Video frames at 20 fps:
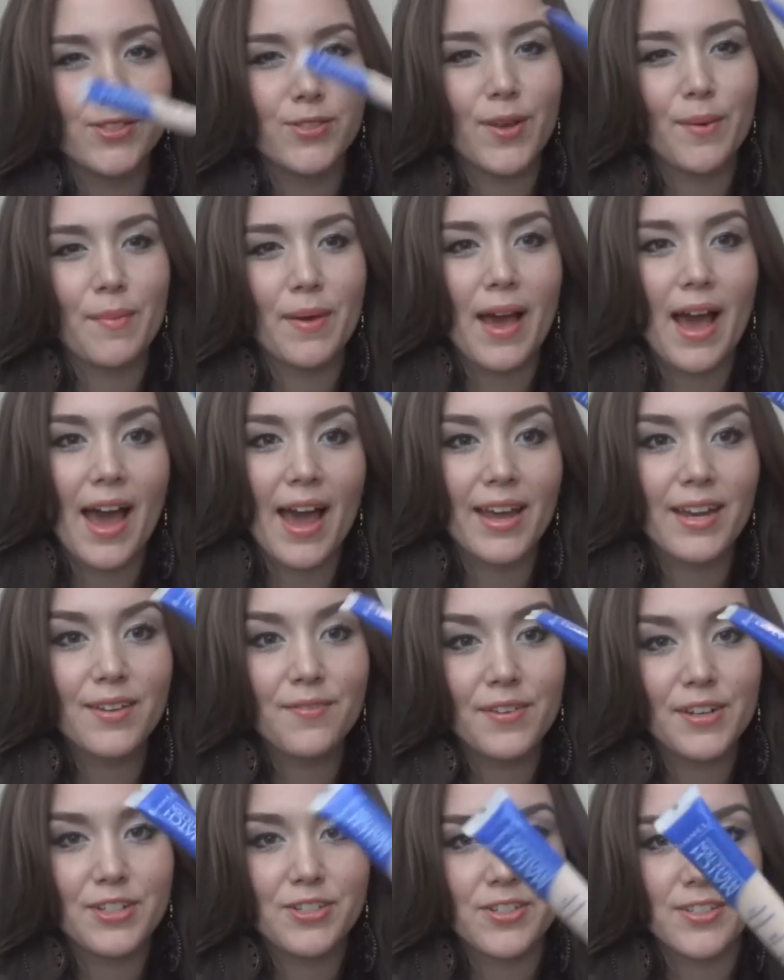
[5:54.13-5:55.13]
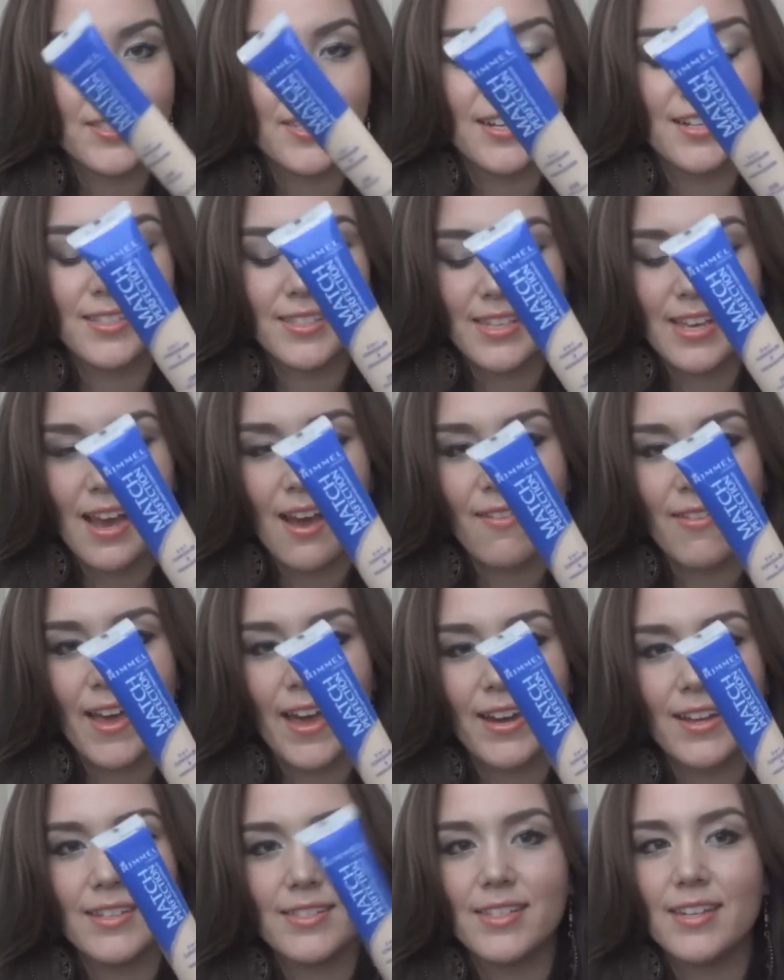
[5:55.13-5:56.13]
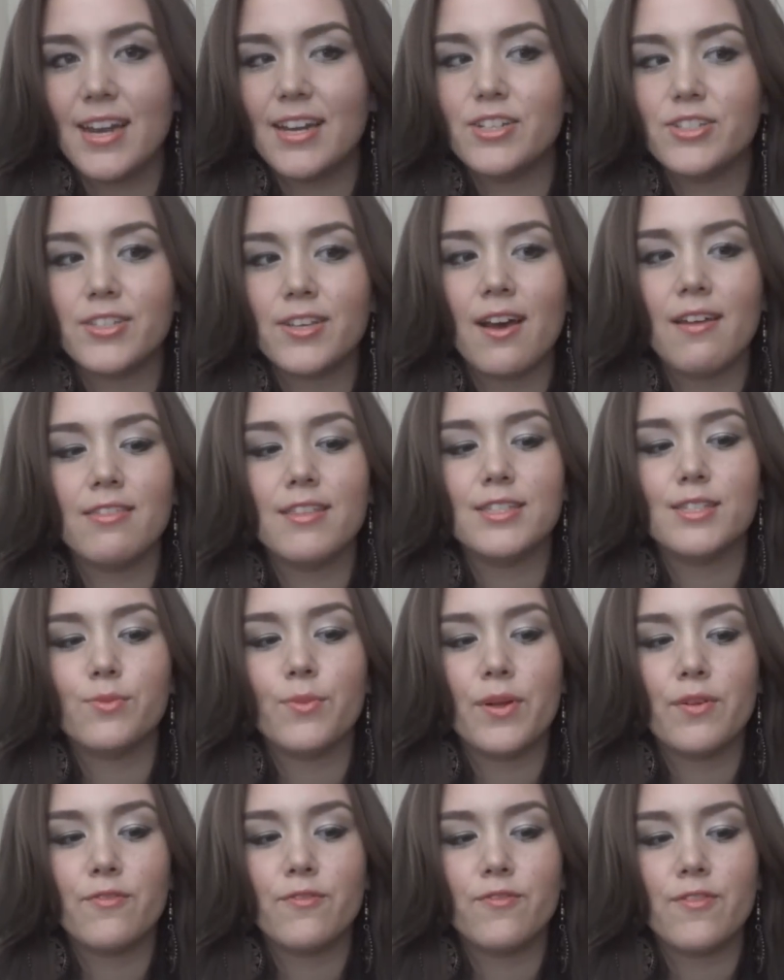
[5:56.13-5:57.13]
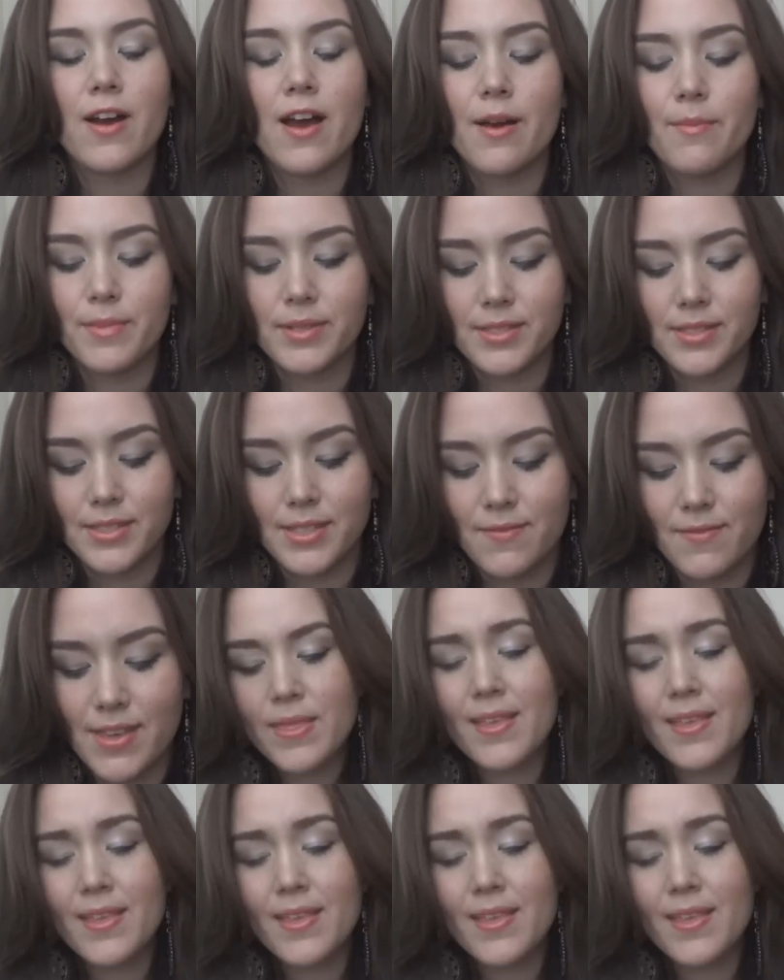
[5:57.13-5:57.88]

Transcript: So I'm kind of interested to see how that is. And I just got this one from C.